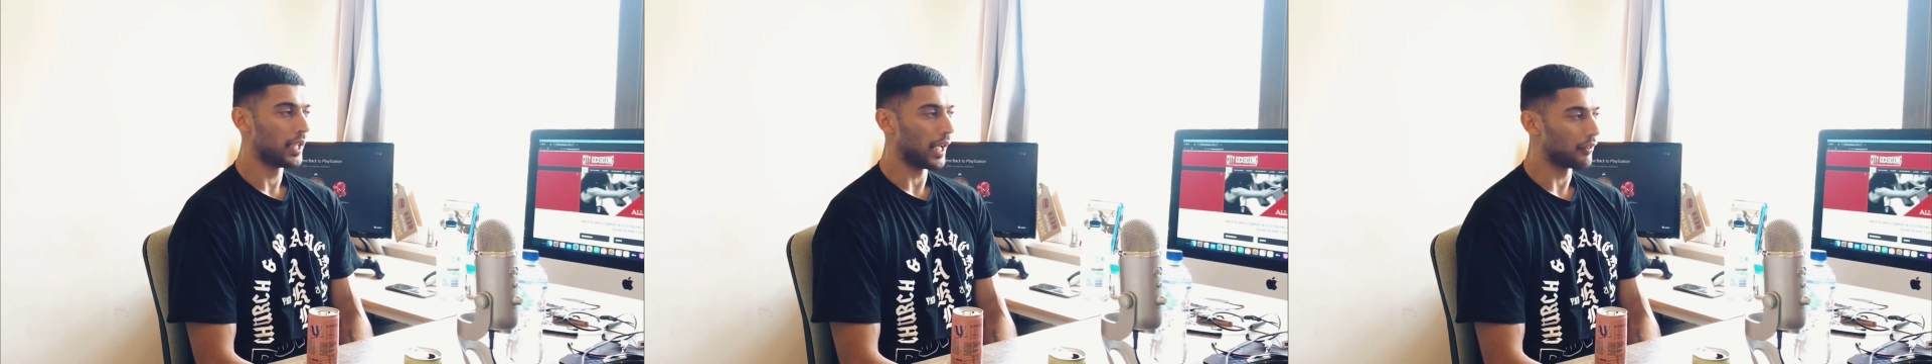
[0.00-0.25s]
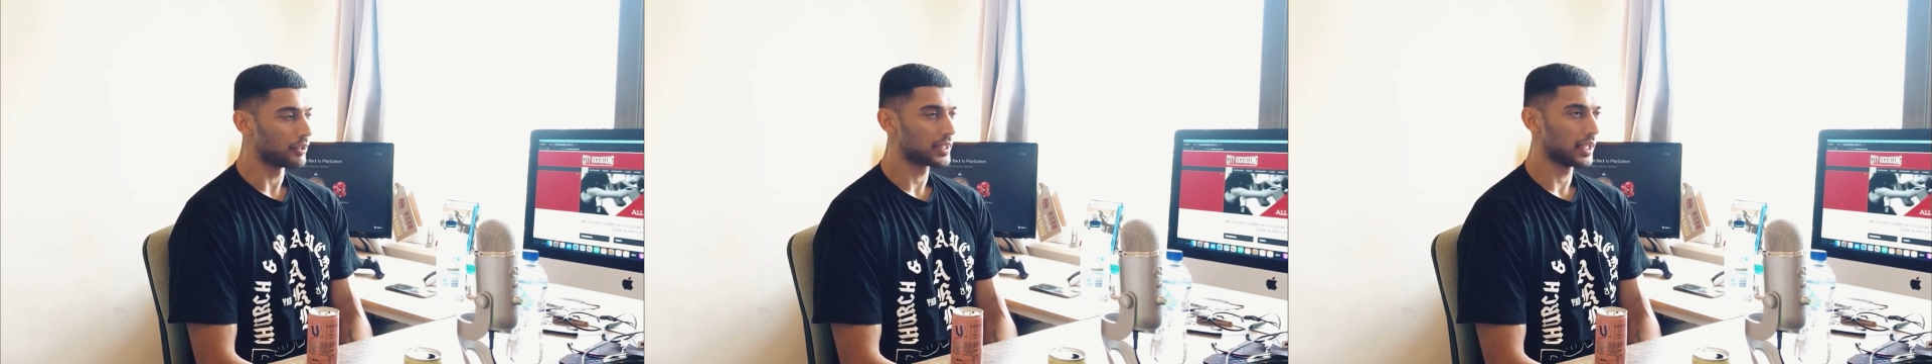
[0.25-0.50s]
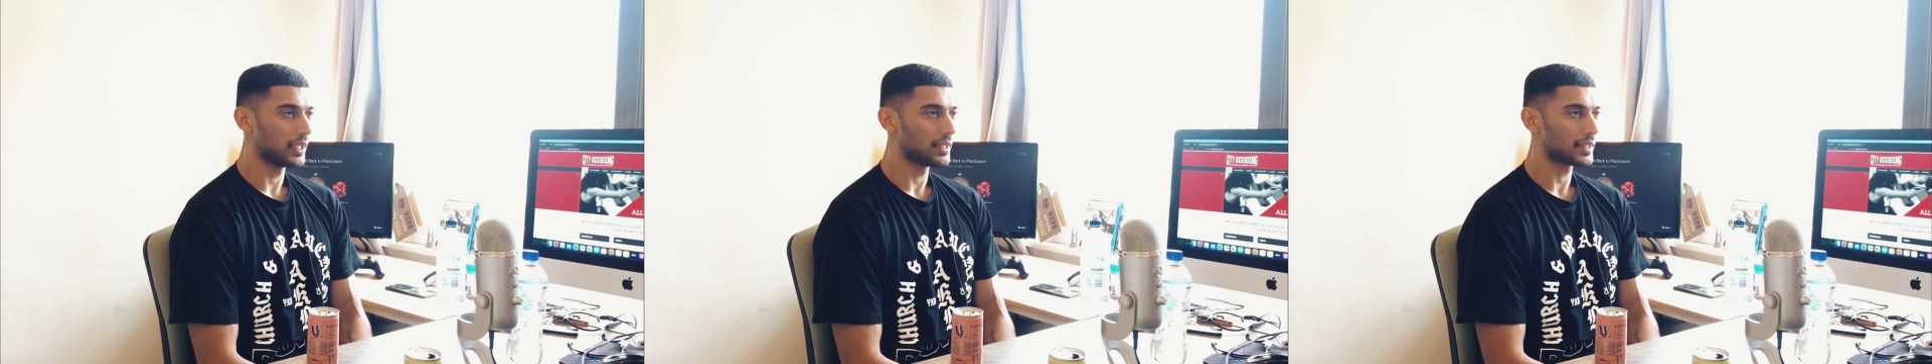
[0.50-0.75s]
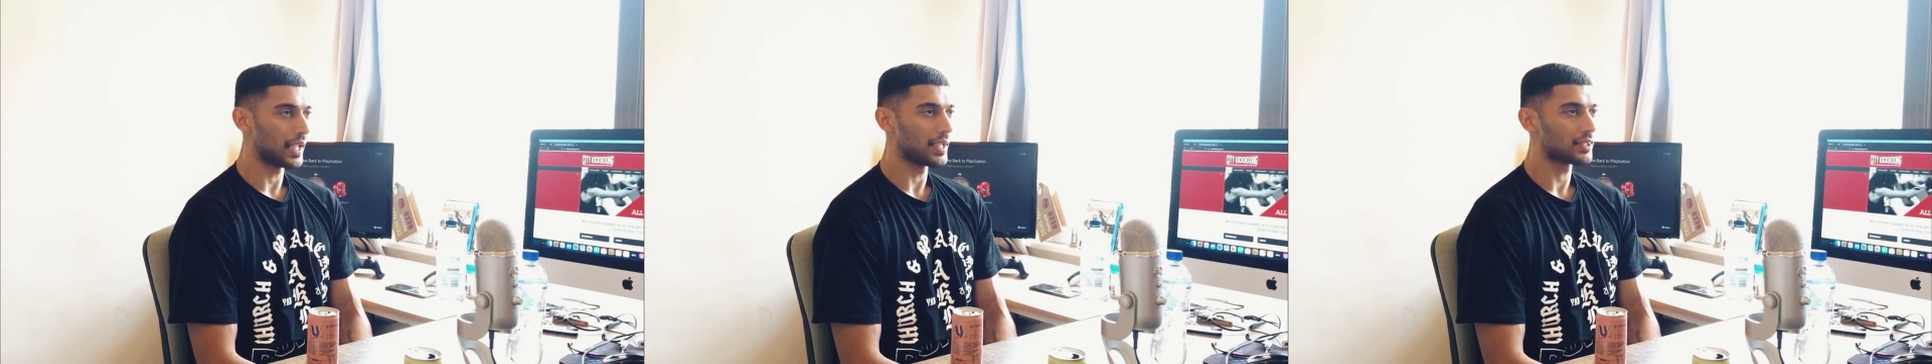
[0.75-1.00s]
And you see
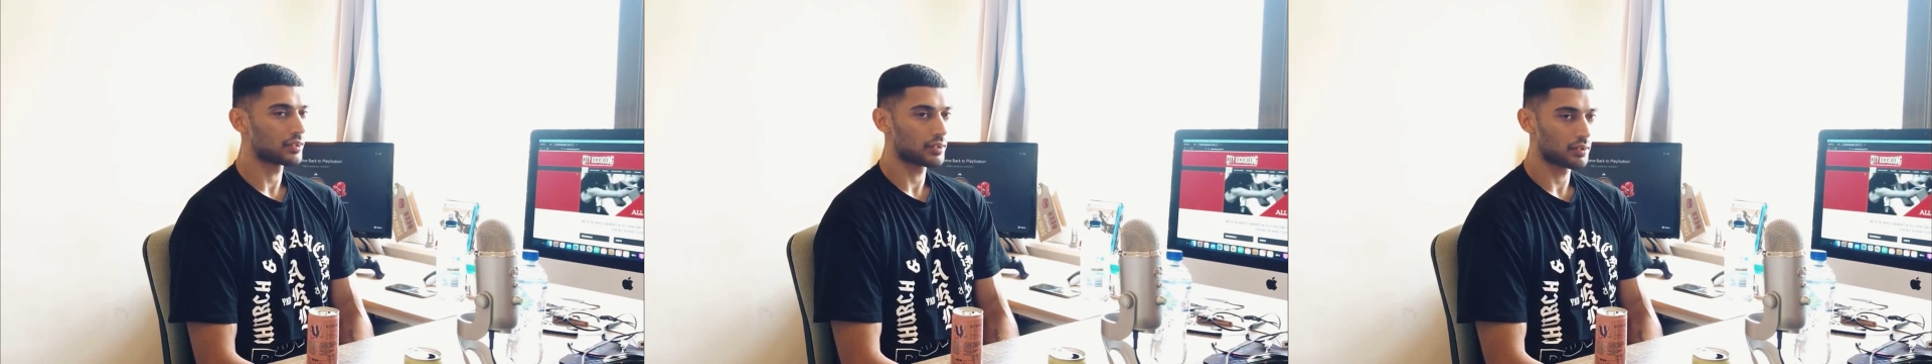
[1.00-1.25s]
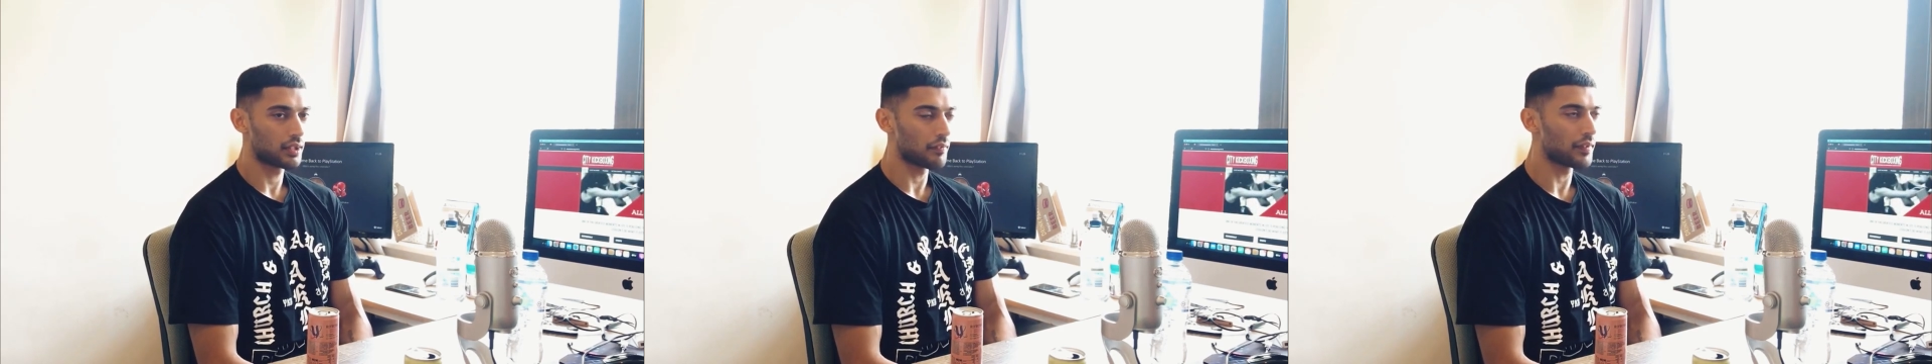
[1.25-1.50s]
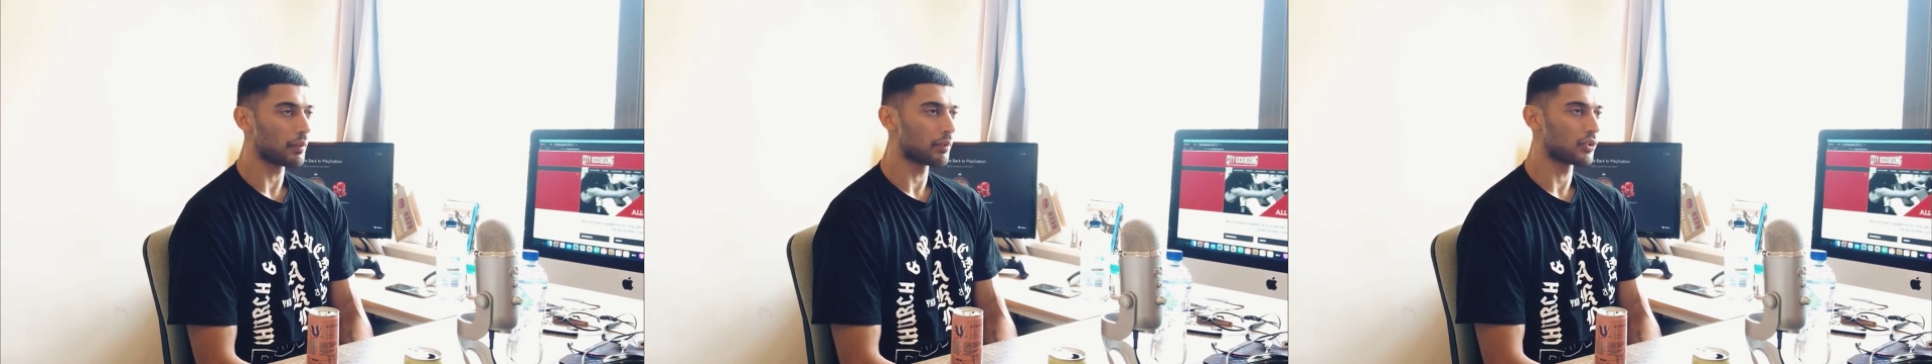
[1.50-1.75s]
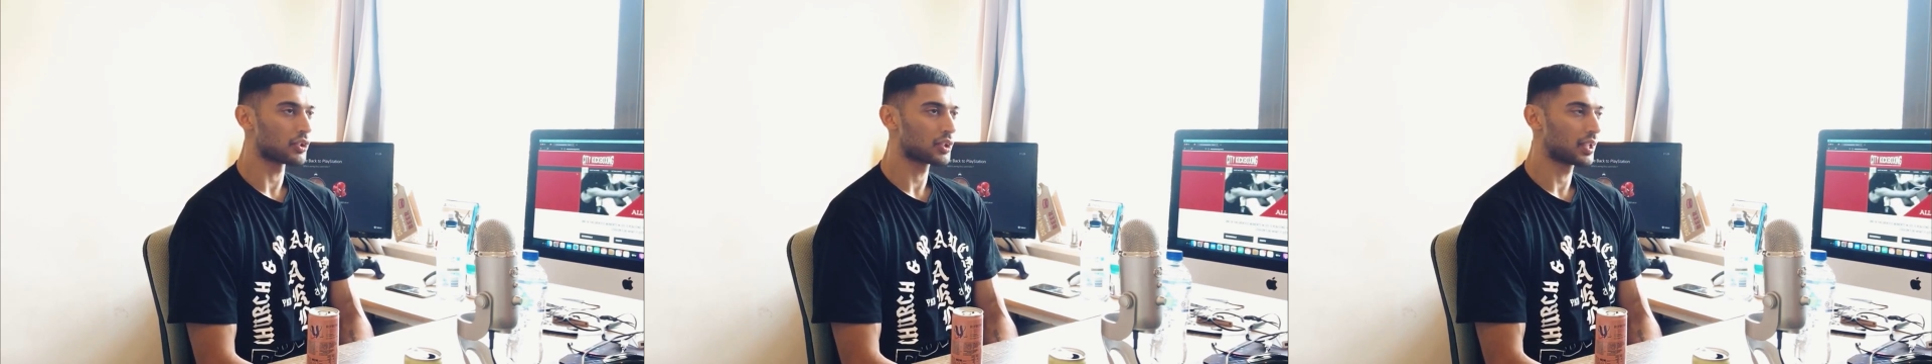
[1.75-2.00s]
these guys, give them,
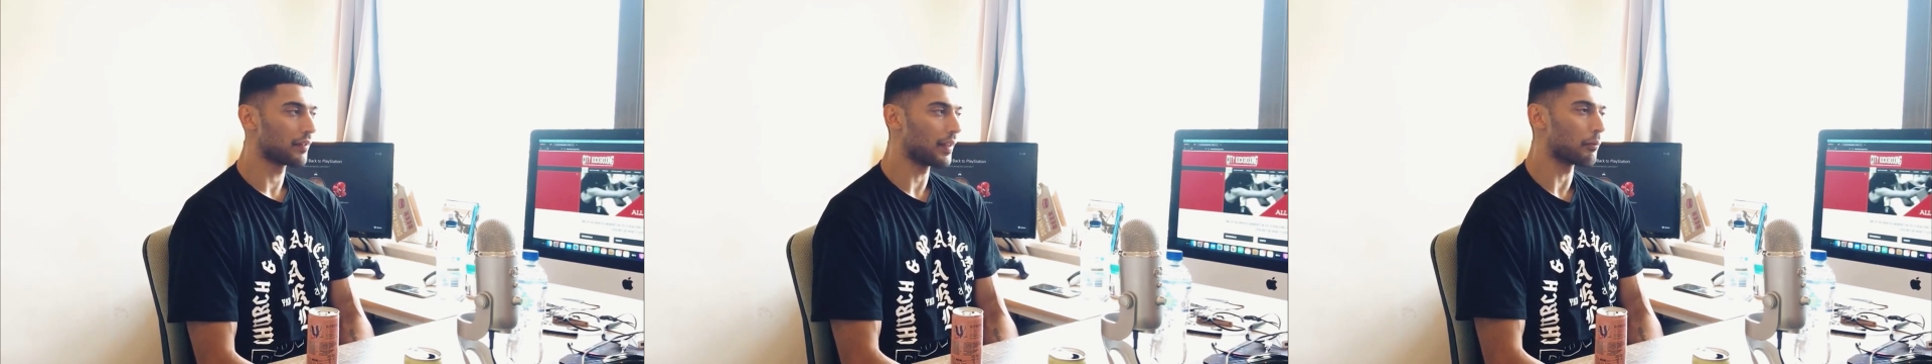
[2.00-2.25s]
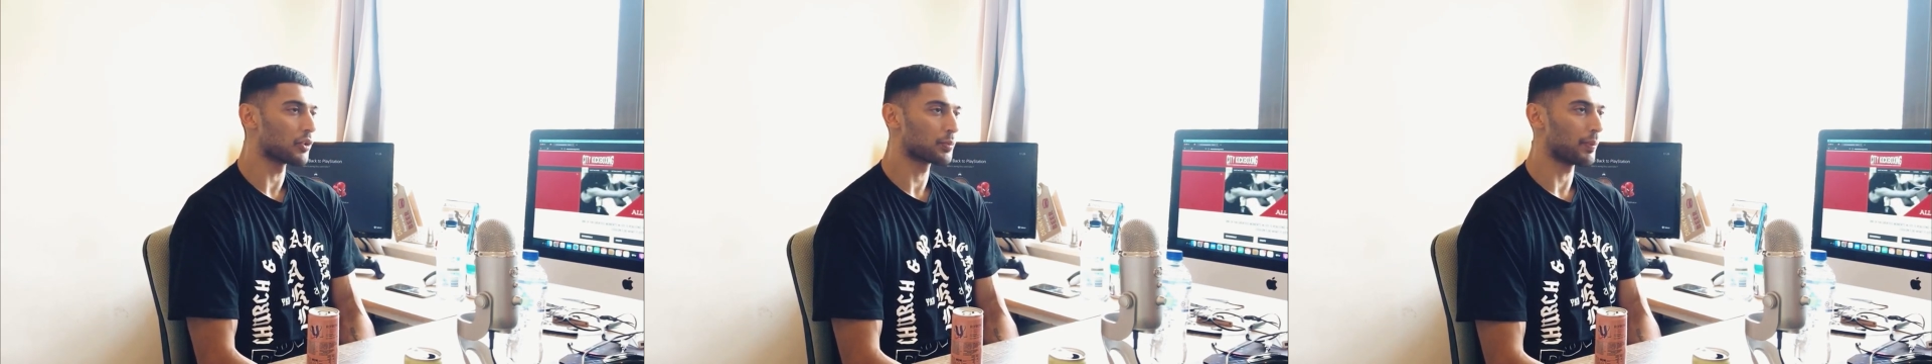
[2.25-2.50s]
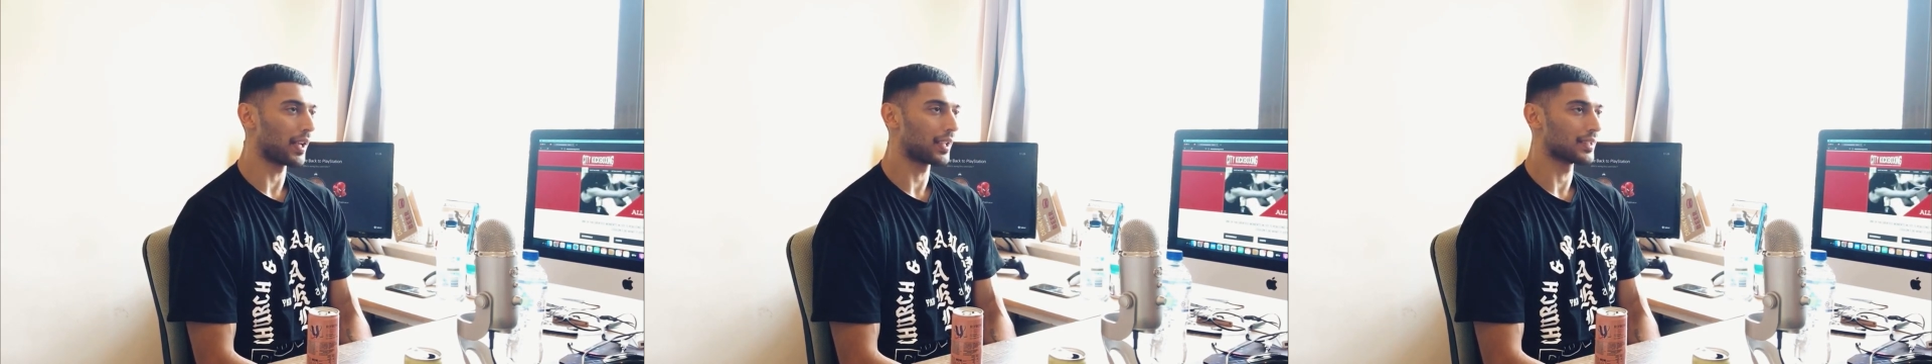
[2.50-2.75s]
the, give them respect.